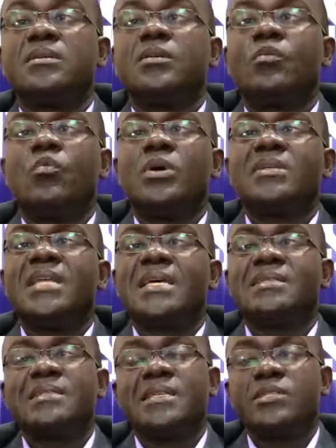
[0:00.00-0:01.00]
What
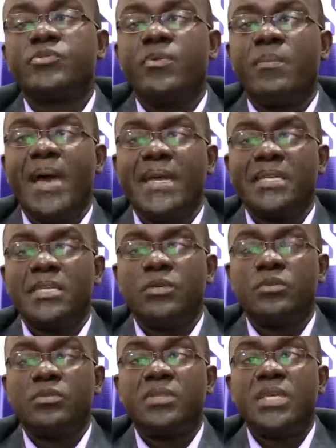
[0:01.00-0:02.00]
does this remind
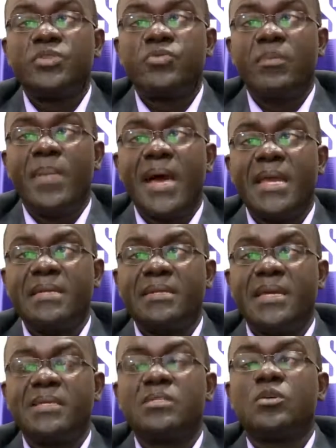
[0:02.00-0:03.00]
you? This
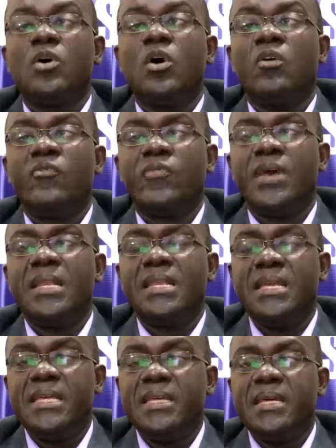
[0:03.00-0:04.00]
reminds us of
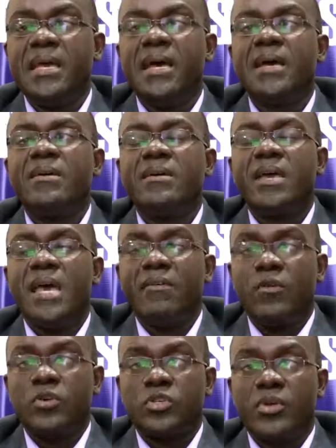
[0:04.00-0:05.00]

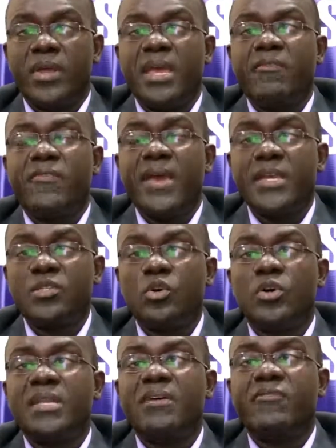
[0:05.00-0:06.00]
a first
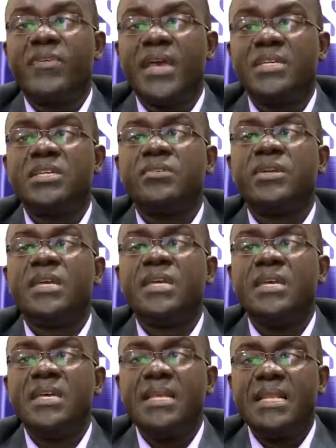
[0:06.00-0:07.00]
order, first
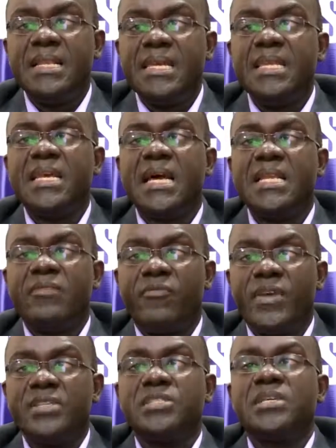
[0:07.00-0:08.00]
degree linear
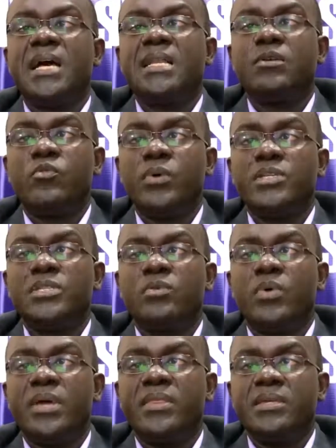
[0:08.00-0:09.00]
differential
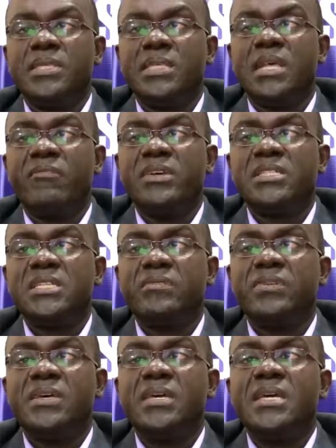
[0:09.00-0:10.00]
equation where there's the
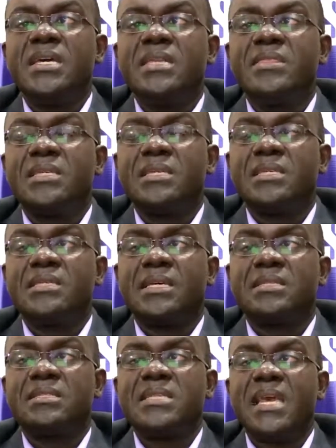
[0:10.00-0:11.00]
derivative. This is
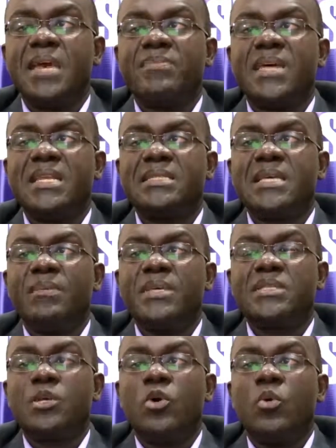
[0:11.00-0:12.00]
the term that determines the